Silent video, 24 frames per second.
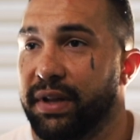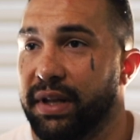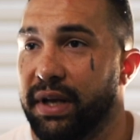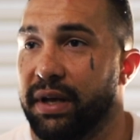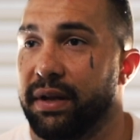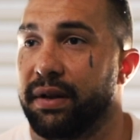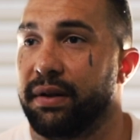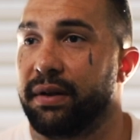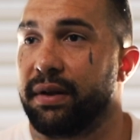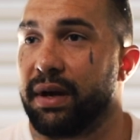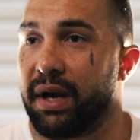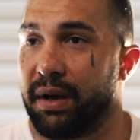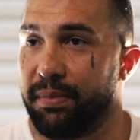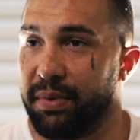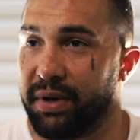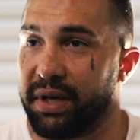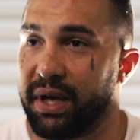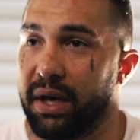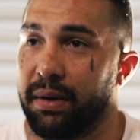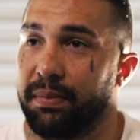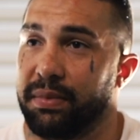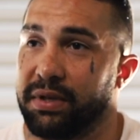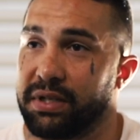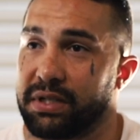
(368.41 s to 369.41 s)
and then I
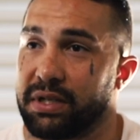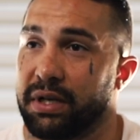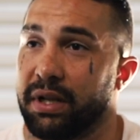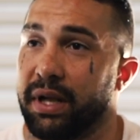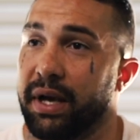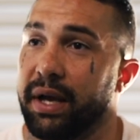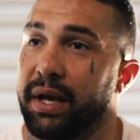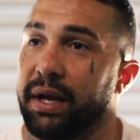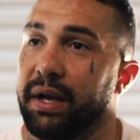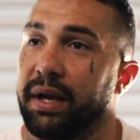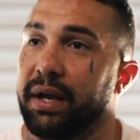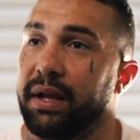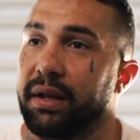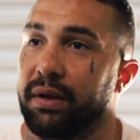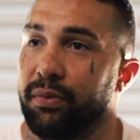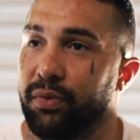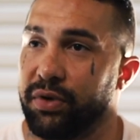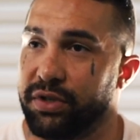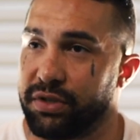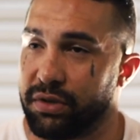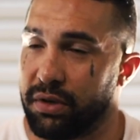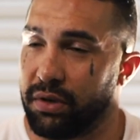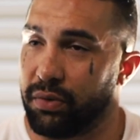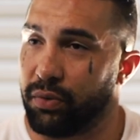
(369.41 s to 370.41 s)
became his client, and then
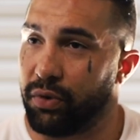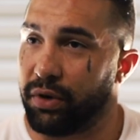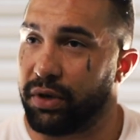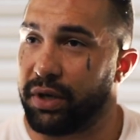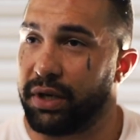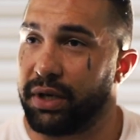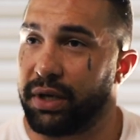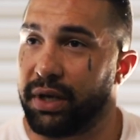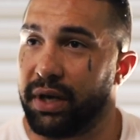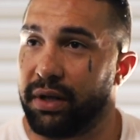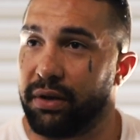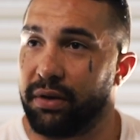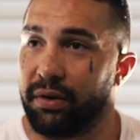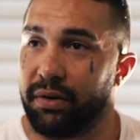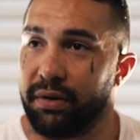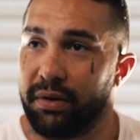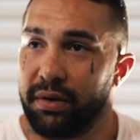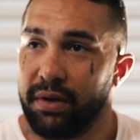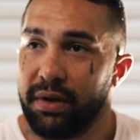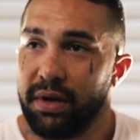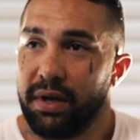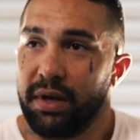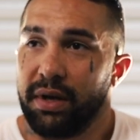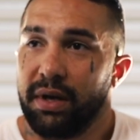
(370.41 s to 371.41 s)
we started working together.
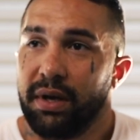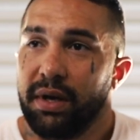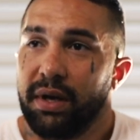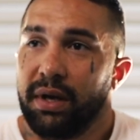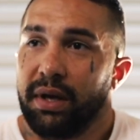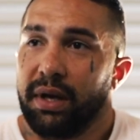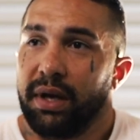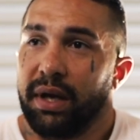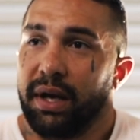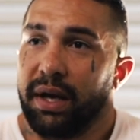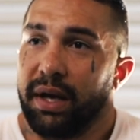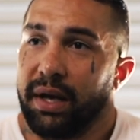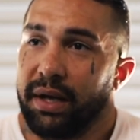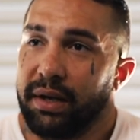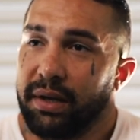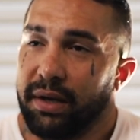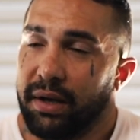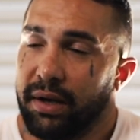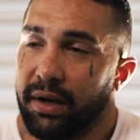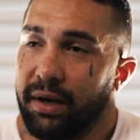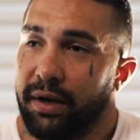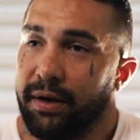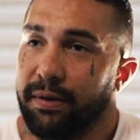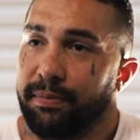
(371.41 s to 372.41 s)
And
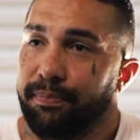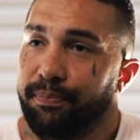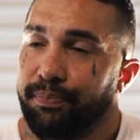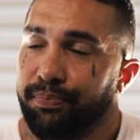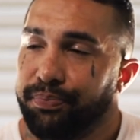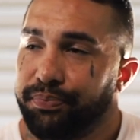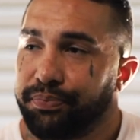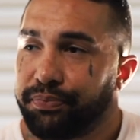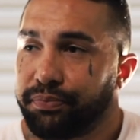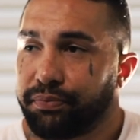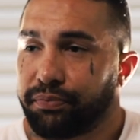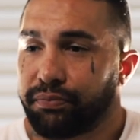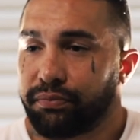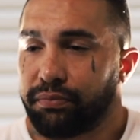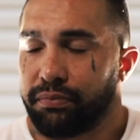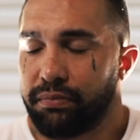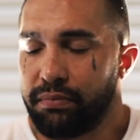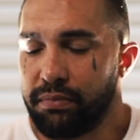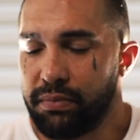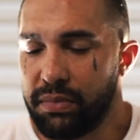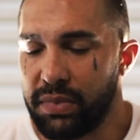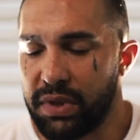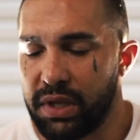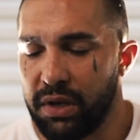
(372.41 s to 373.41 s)

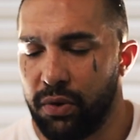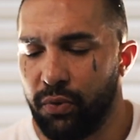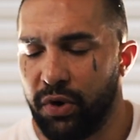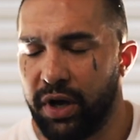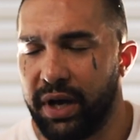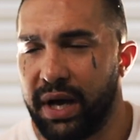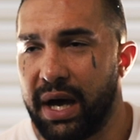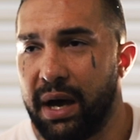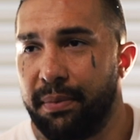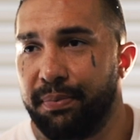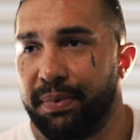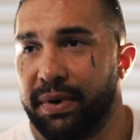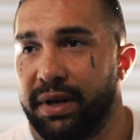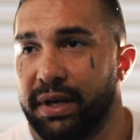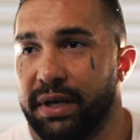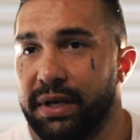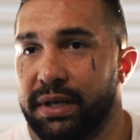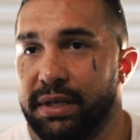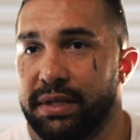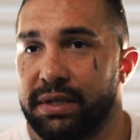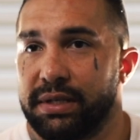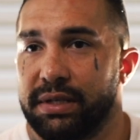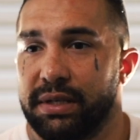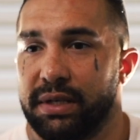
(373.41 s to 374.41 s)
what happened
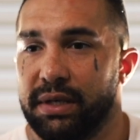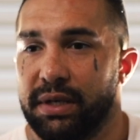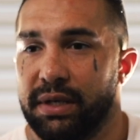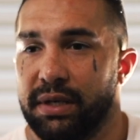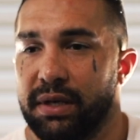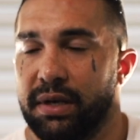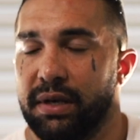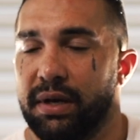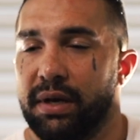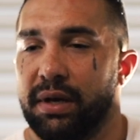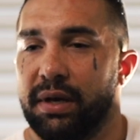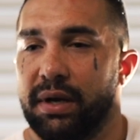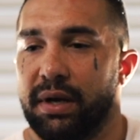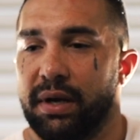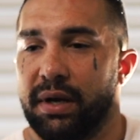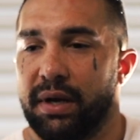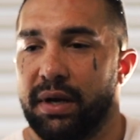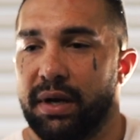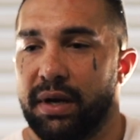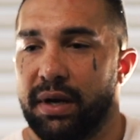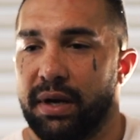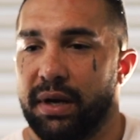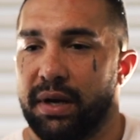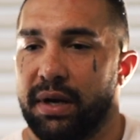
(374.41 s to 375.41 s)
is
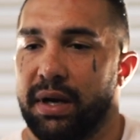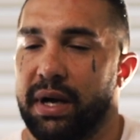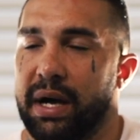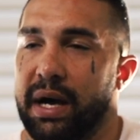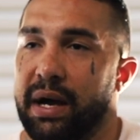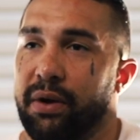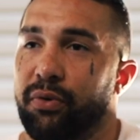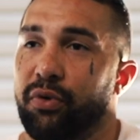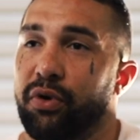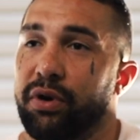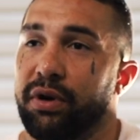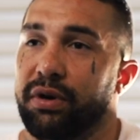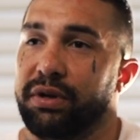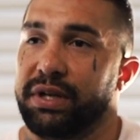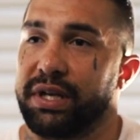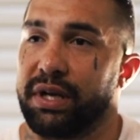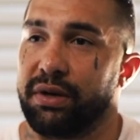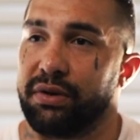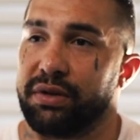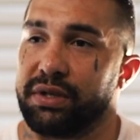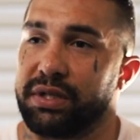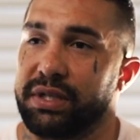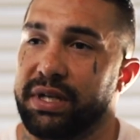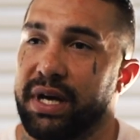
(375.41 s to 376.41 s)
I wrote out
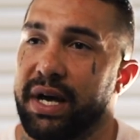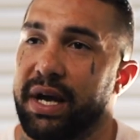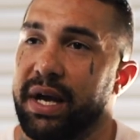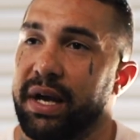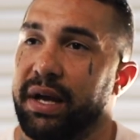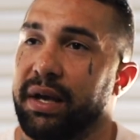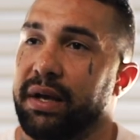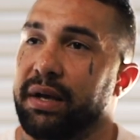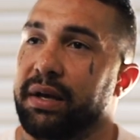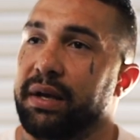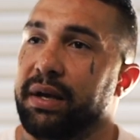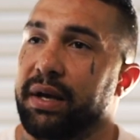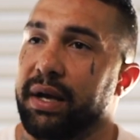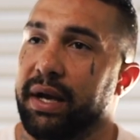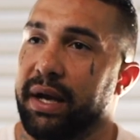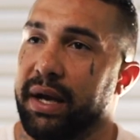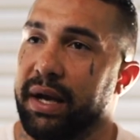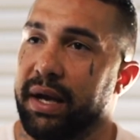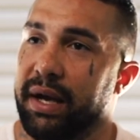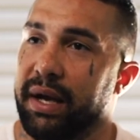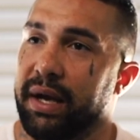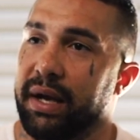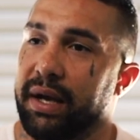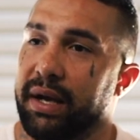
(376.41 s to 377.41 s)
Darren's diet,
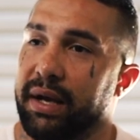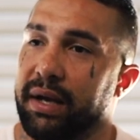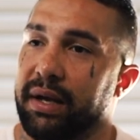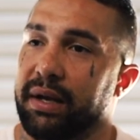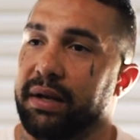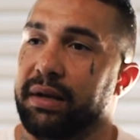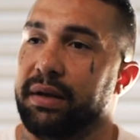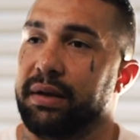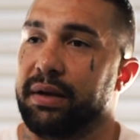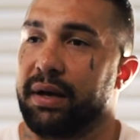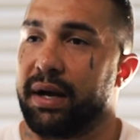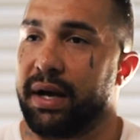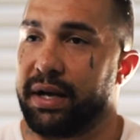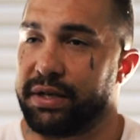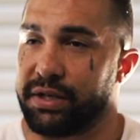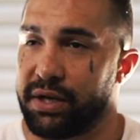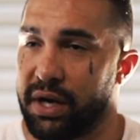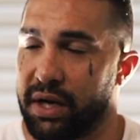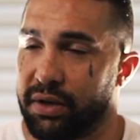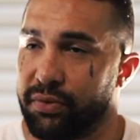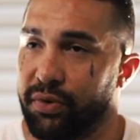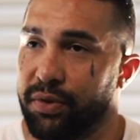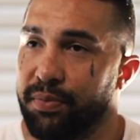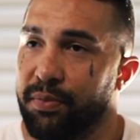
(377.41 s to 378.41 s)
and I
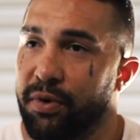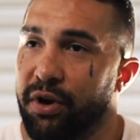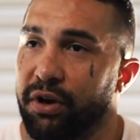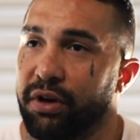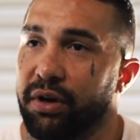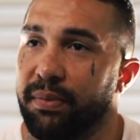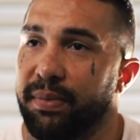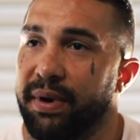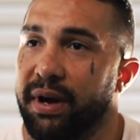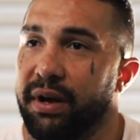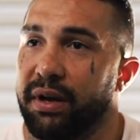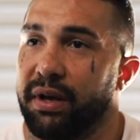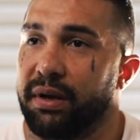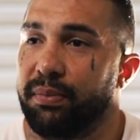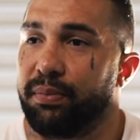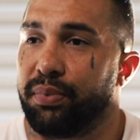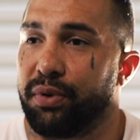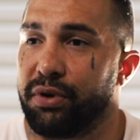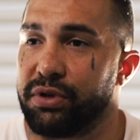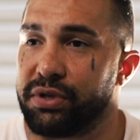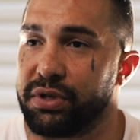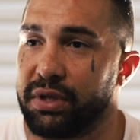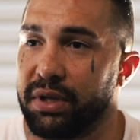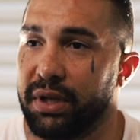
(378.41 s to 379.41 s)
talked with Mark about it
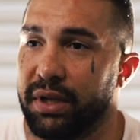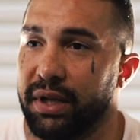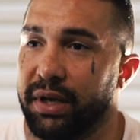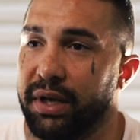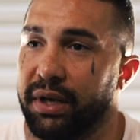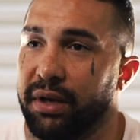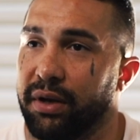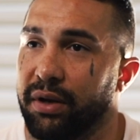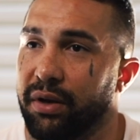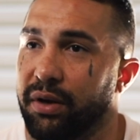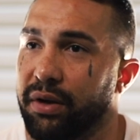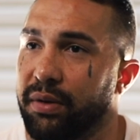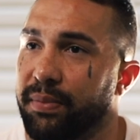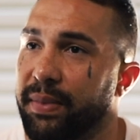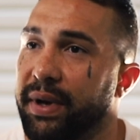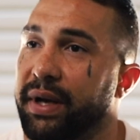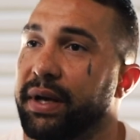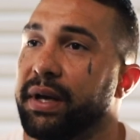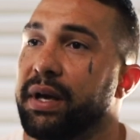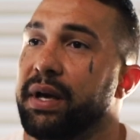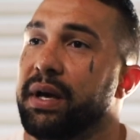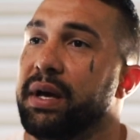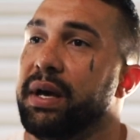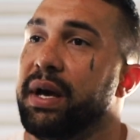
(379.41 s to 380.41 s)
personally, you know. I'm like,
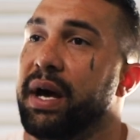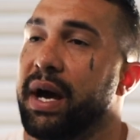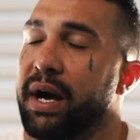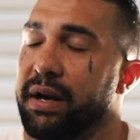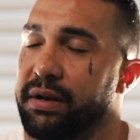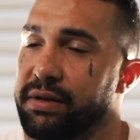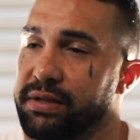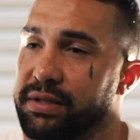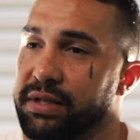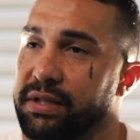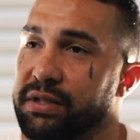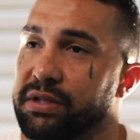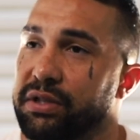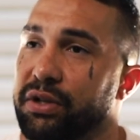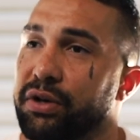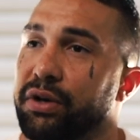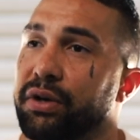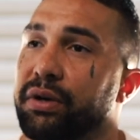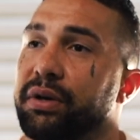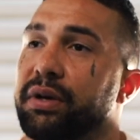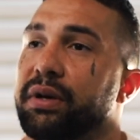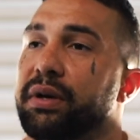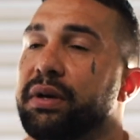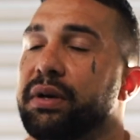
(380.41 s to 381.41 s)
how does this
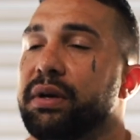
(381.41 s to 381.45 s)
look?